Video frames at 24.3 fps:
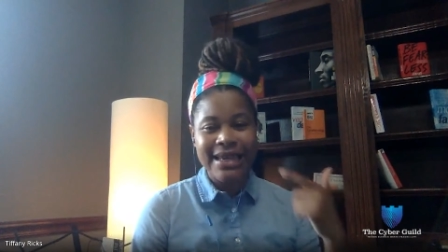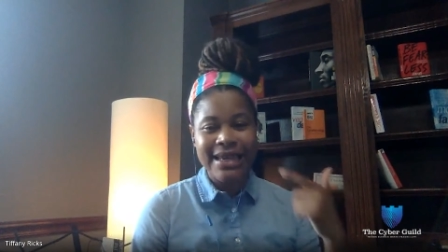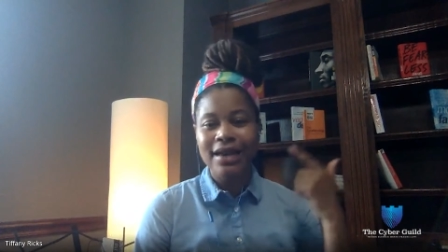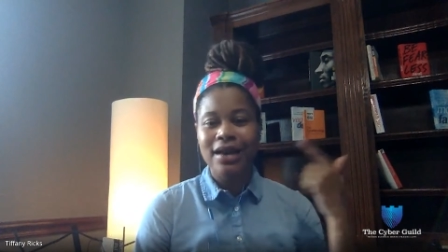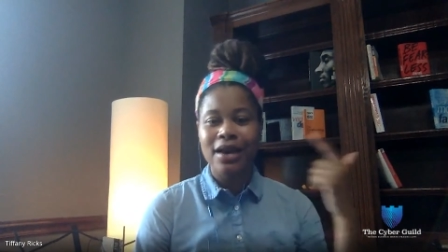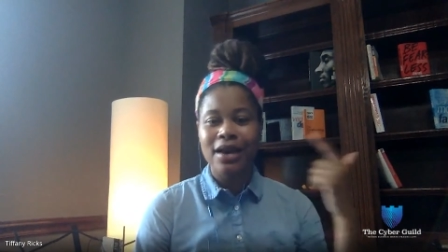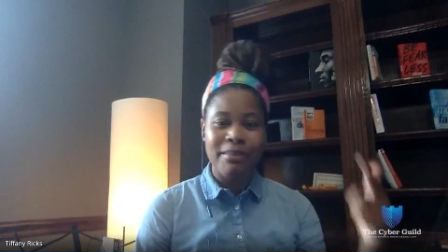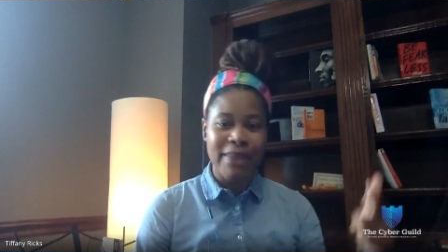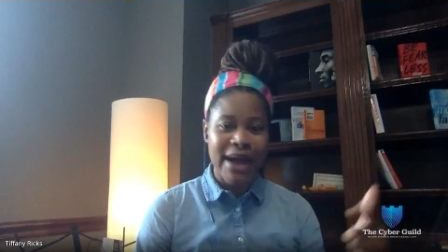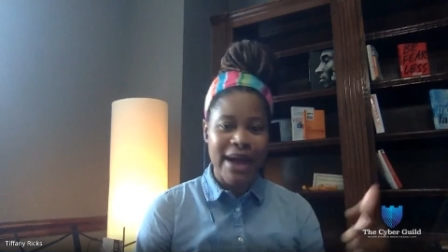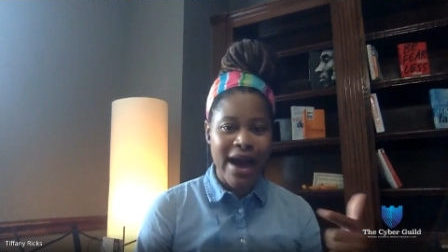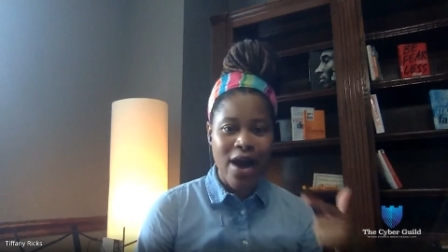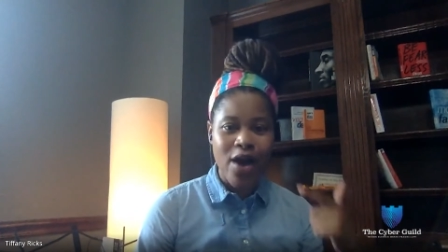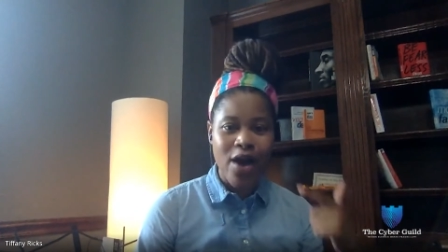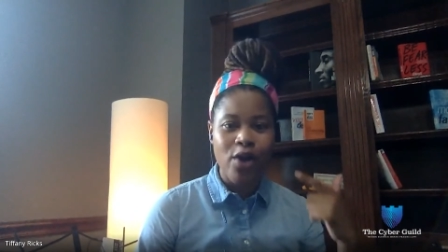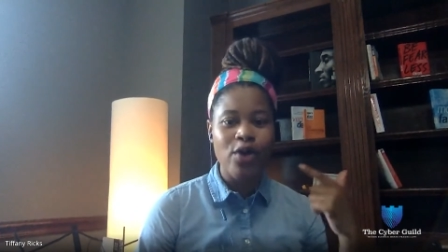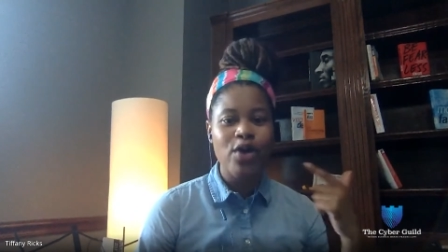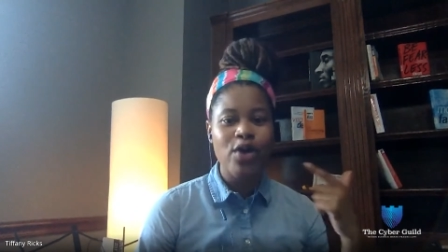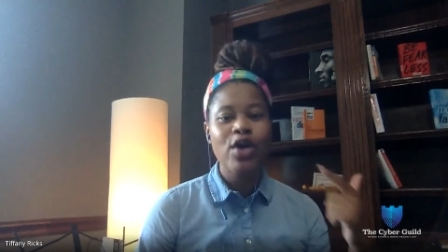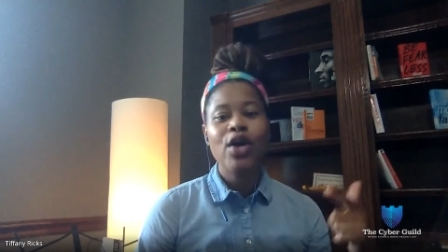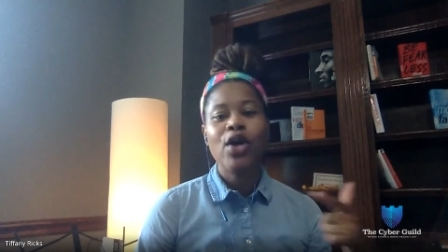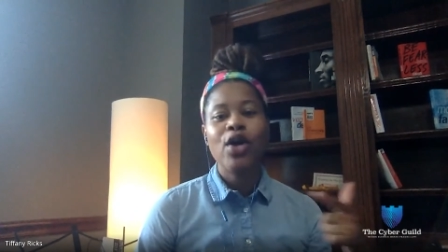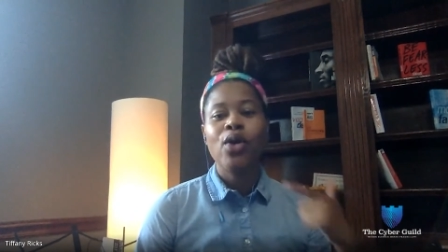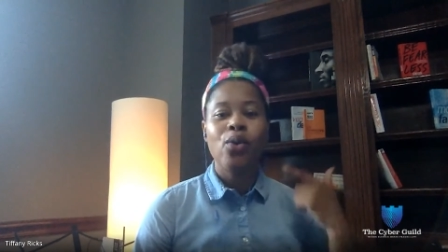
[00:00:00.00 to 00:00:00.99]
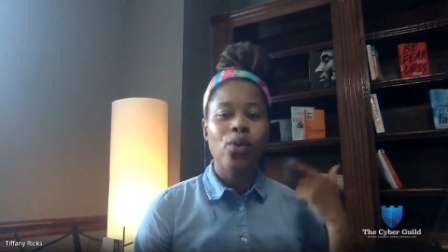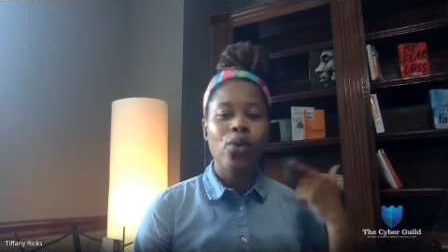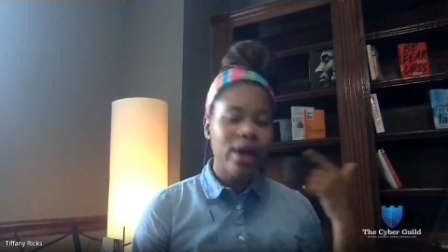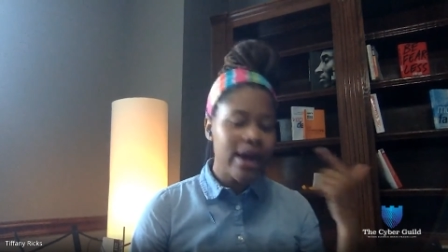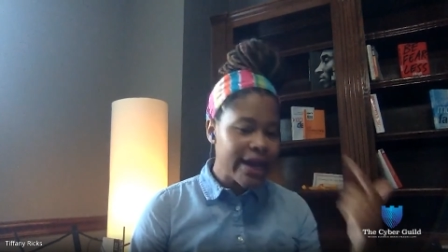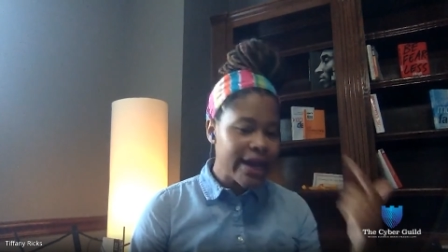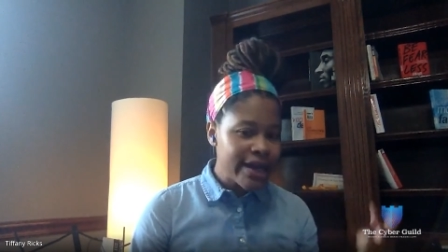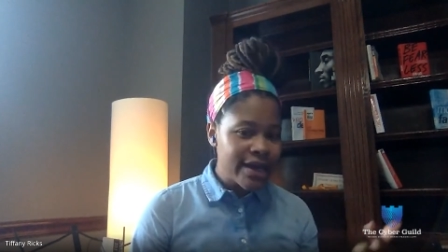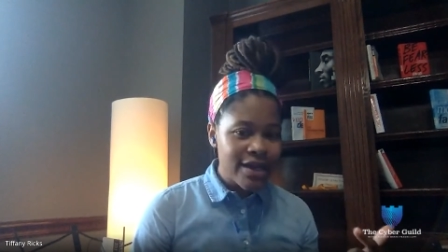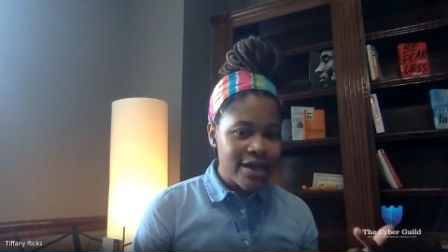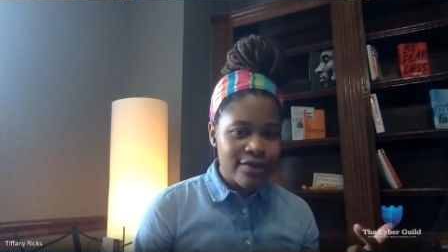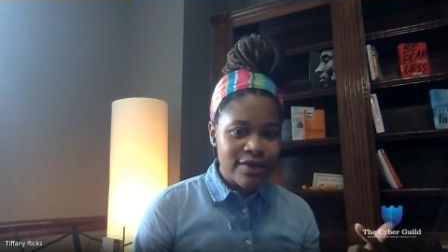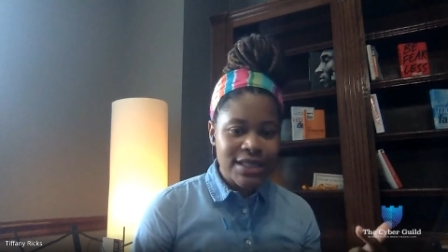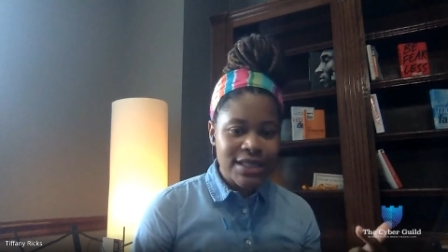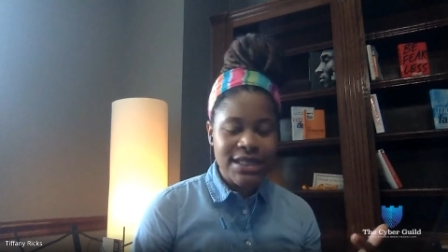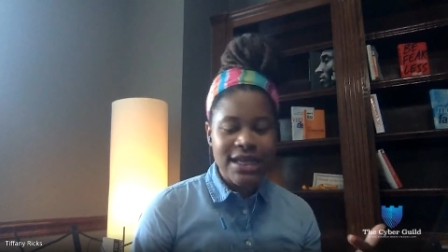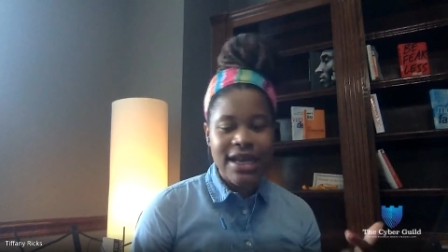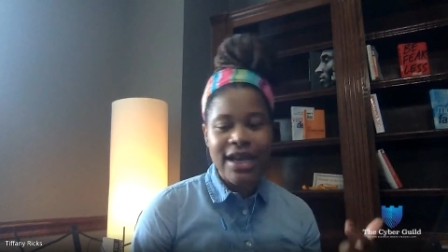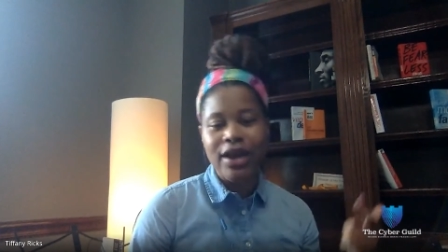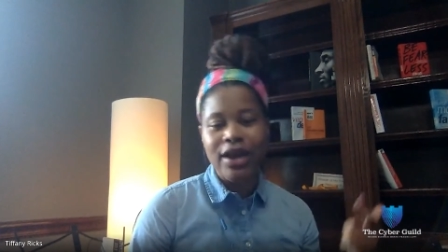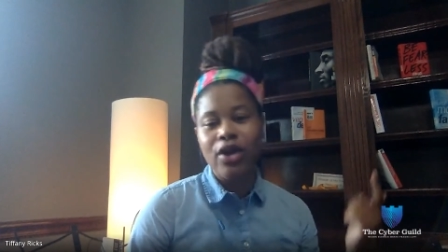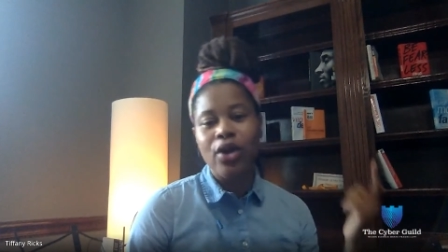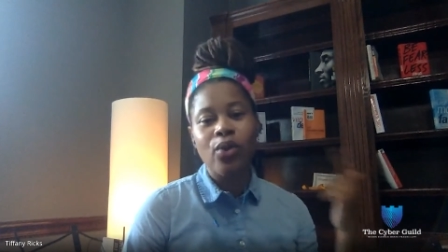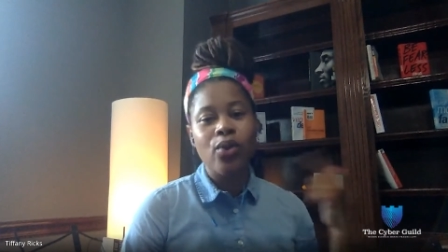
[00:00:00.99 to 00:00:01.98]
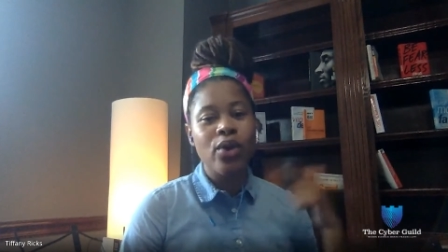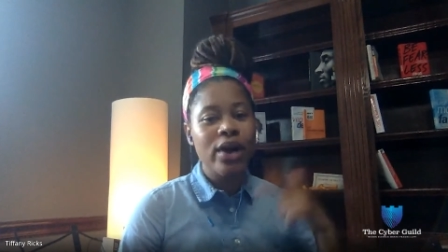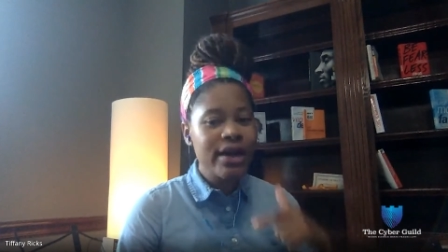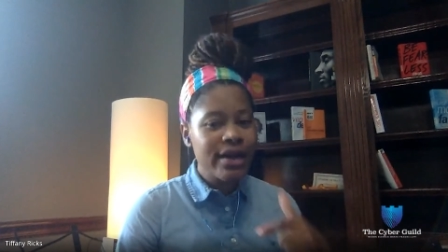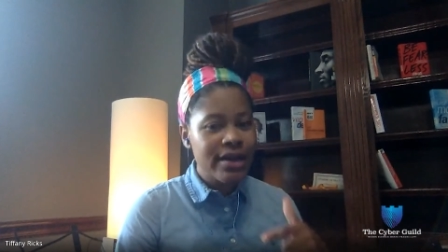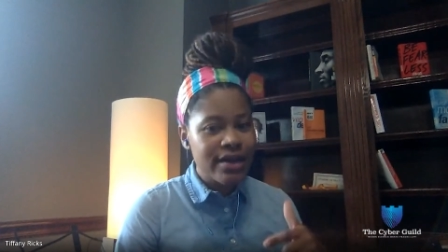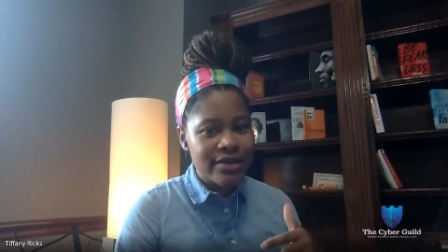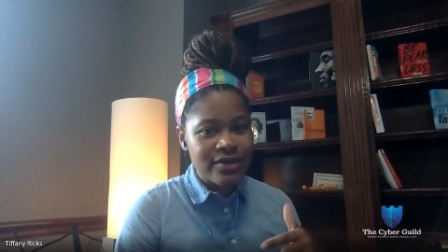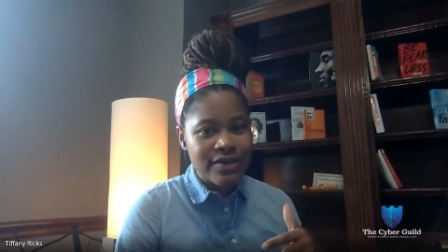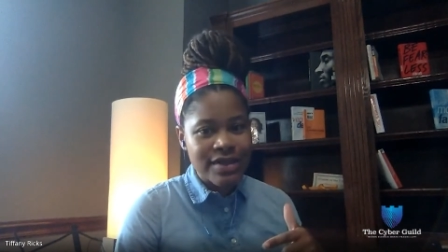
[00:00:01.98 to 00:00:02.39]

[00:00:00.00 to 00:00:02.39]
about what I could have said or what could